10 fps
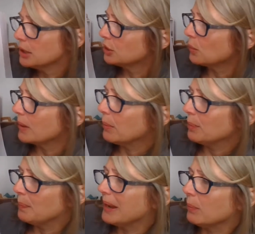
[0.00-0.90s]
So
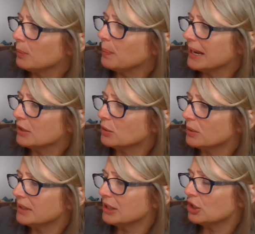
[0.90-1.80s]
it would be
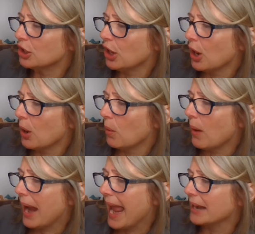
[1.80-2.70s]
interesting to
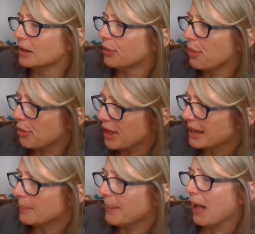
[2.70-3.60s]
go and
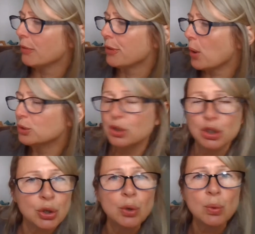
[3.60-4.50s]
think about those
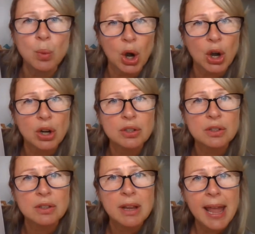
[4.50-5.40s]
two
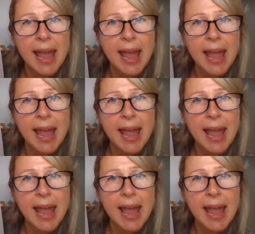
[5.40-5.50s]
words